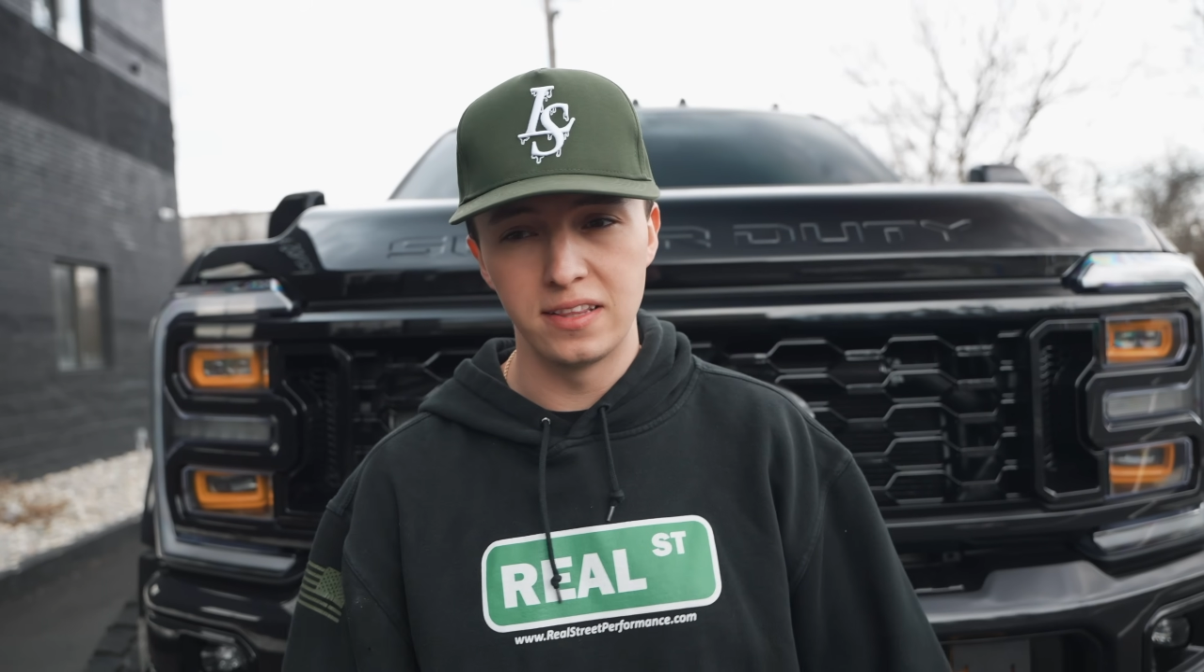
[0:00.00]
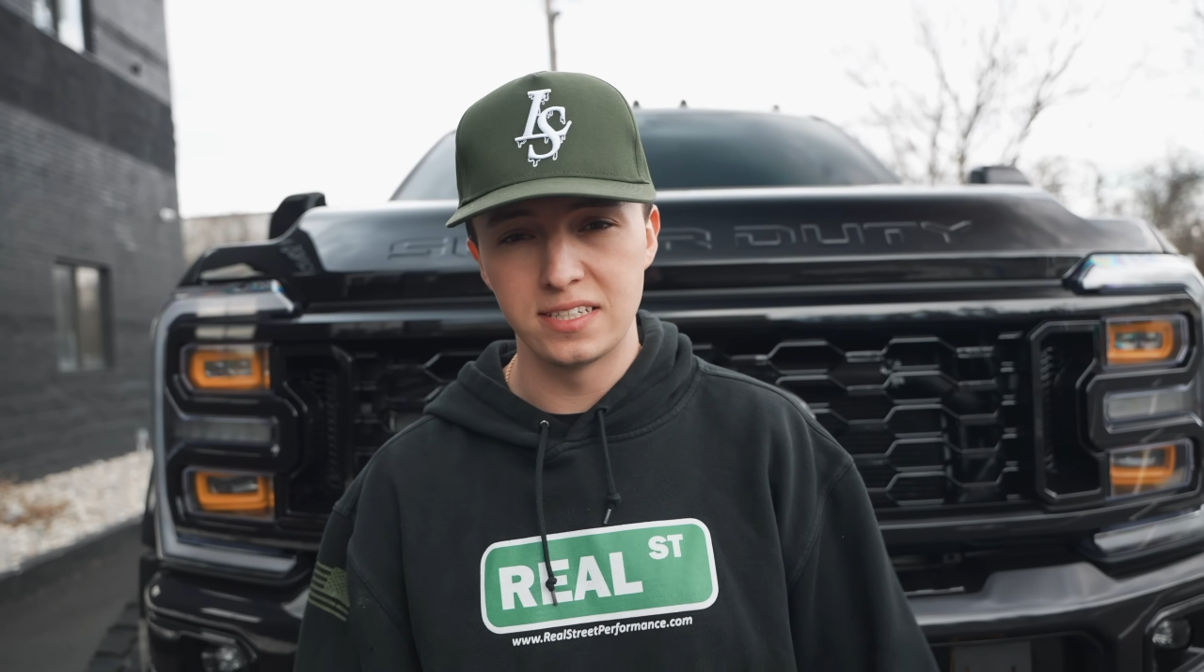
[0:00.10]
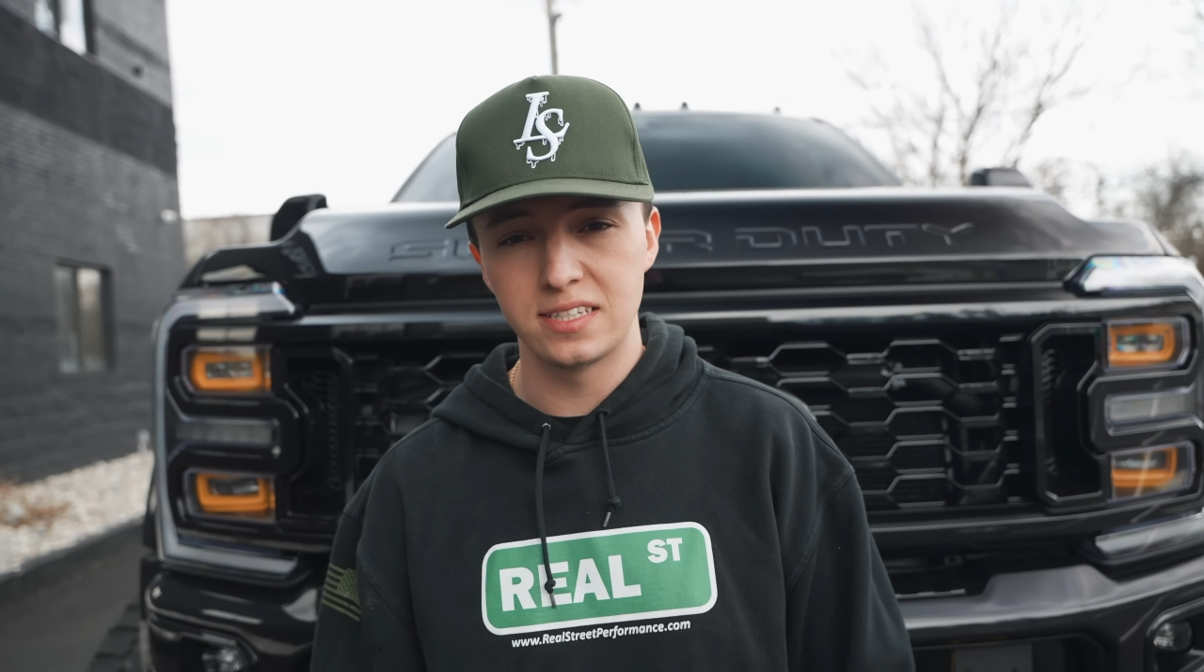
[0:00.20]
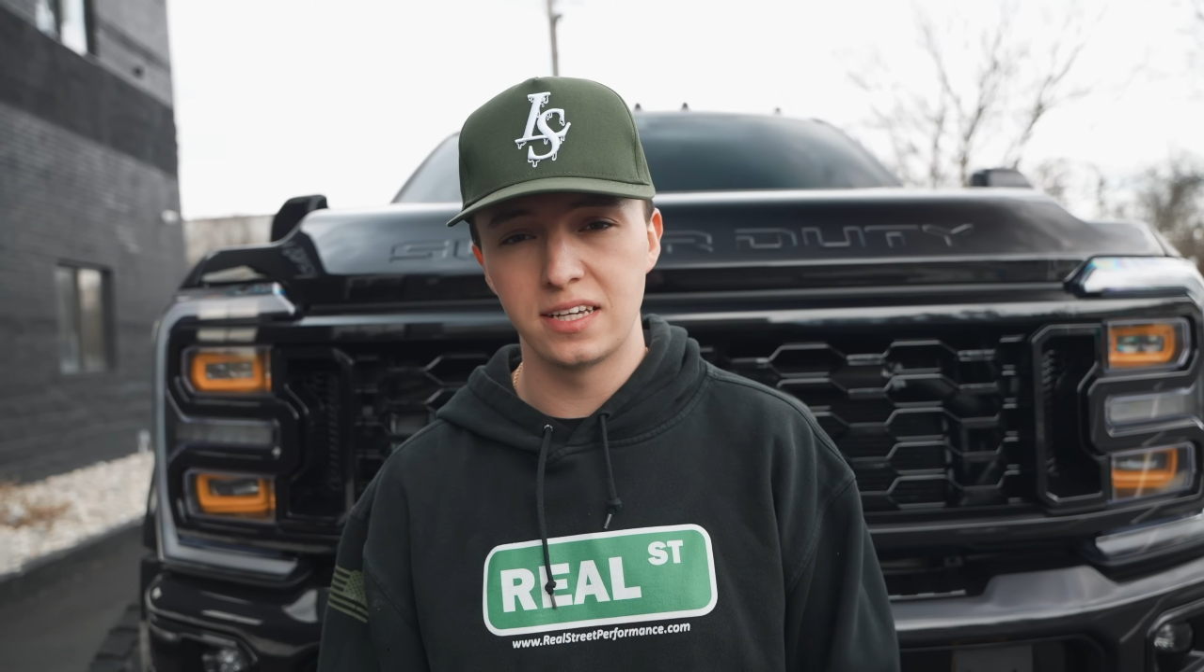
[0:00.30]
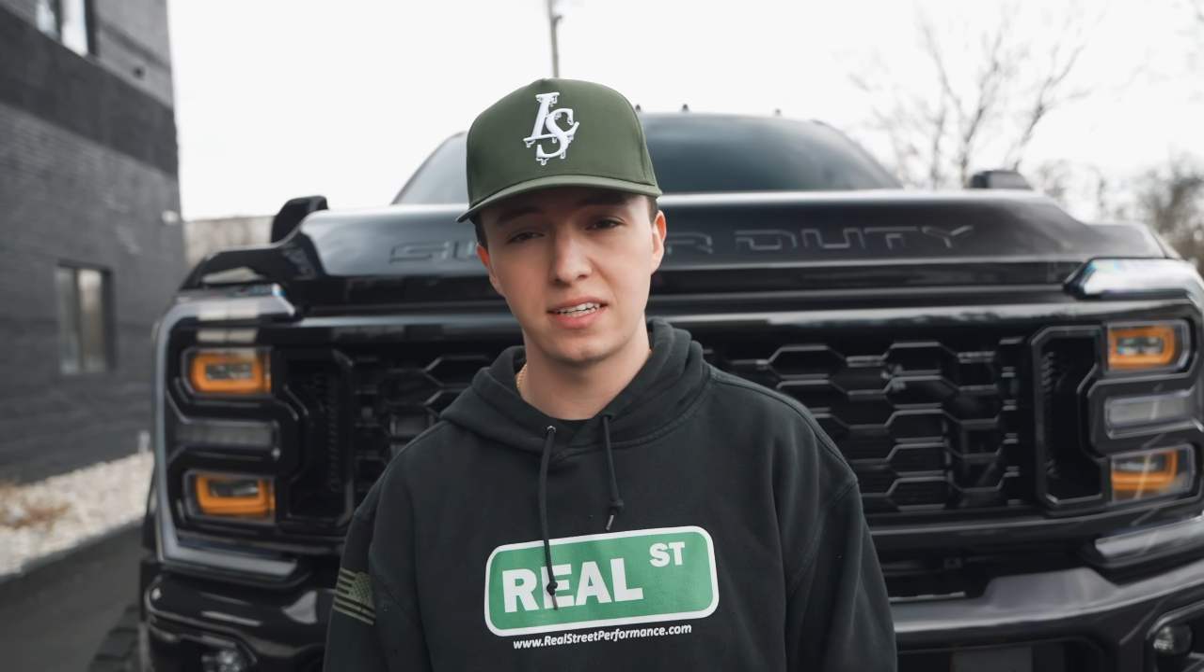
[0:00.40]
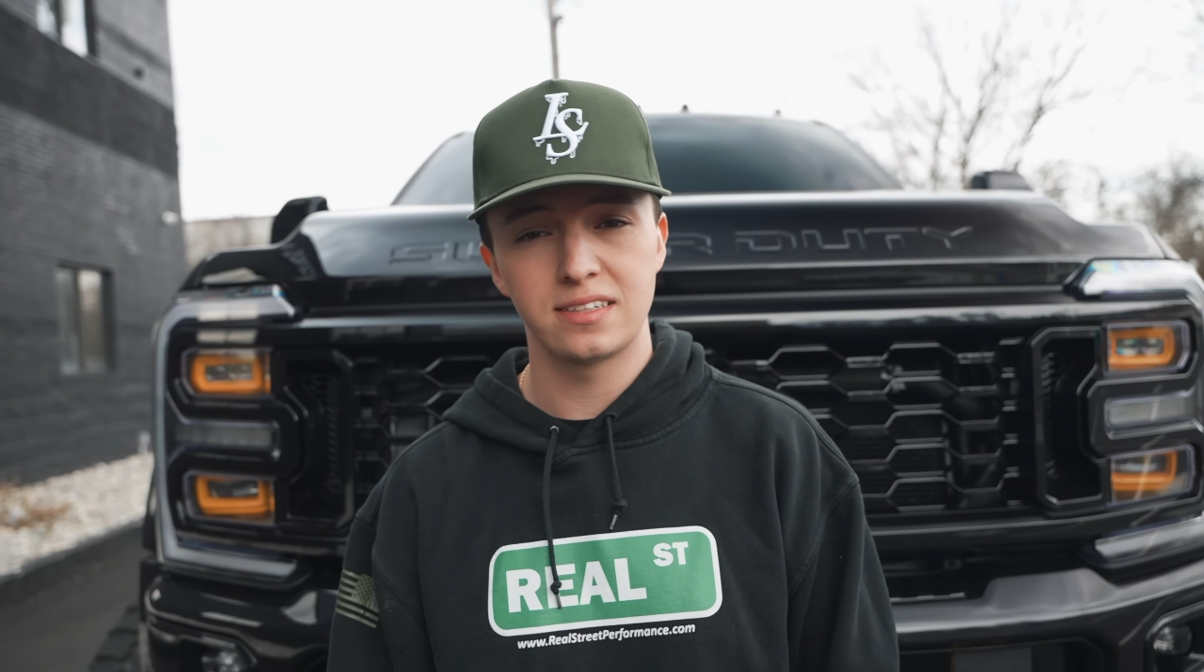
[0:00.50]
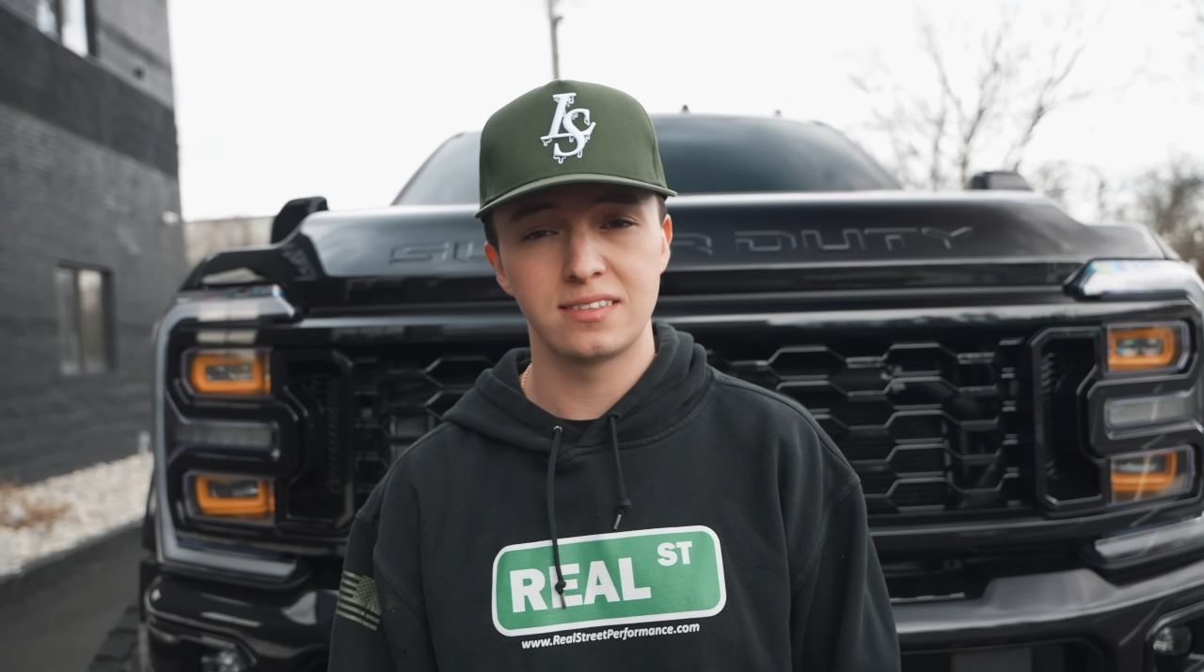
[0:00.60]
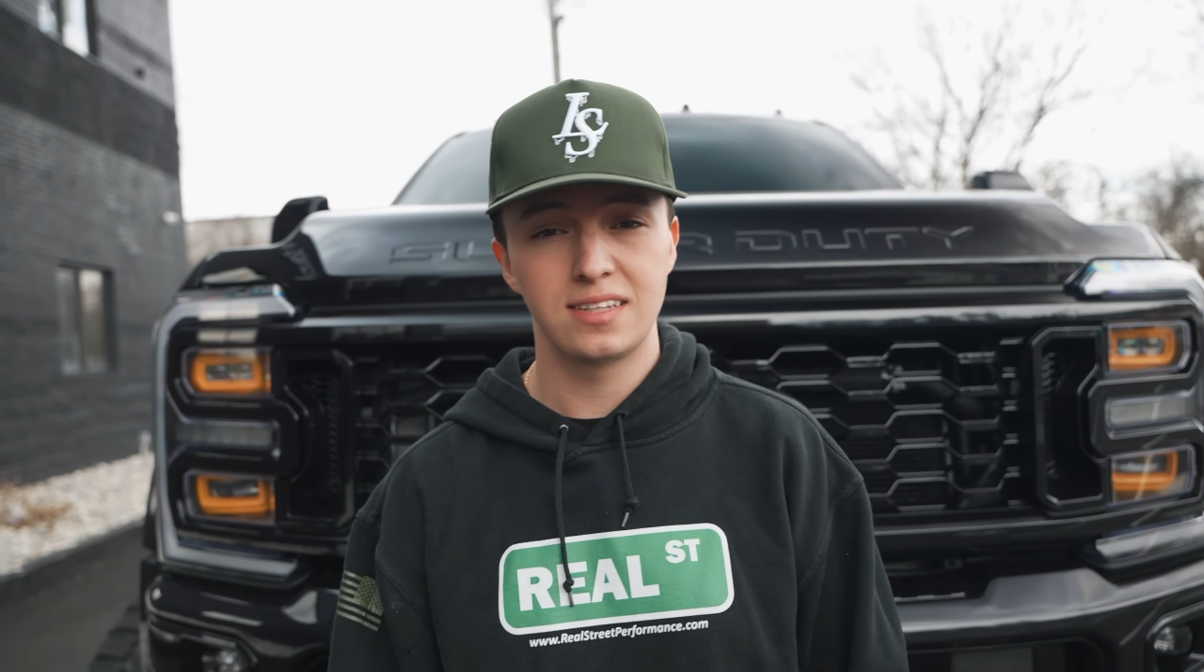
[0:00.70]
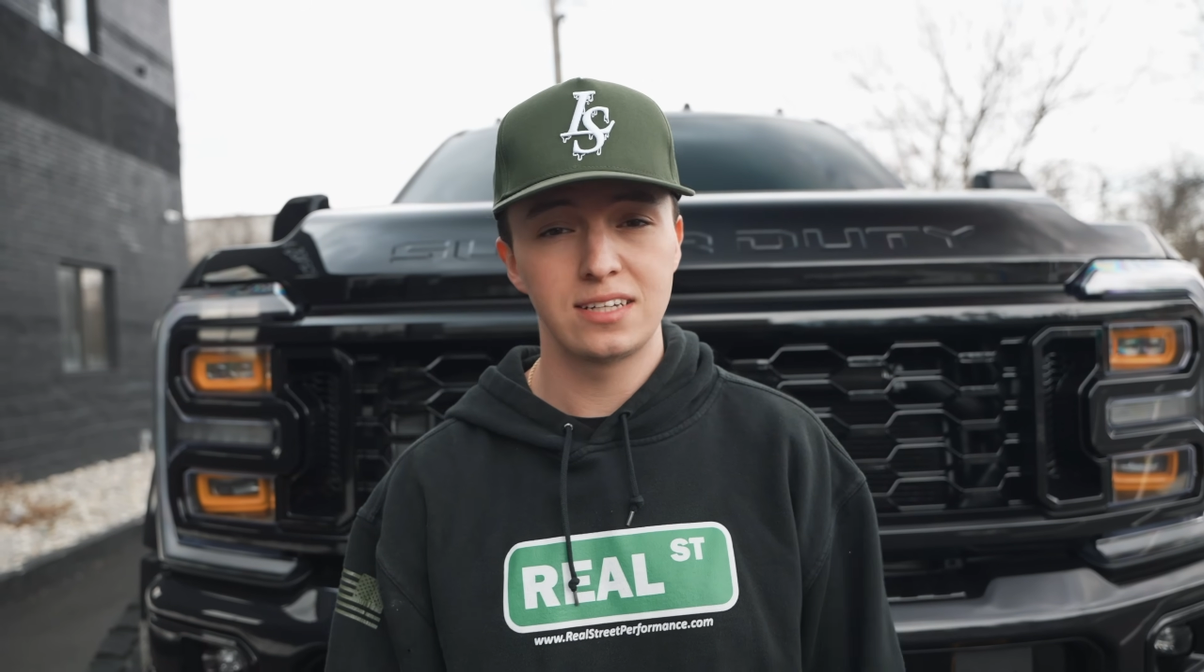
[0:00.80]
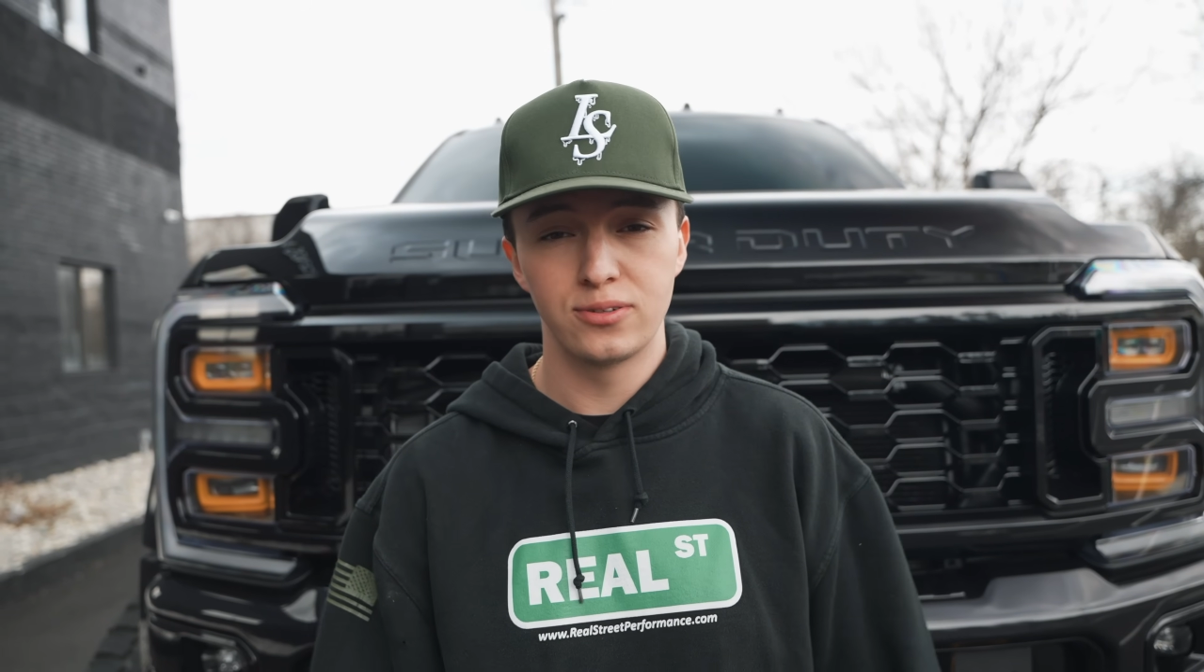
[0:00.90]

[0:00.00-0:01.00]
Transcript: on this thing. That's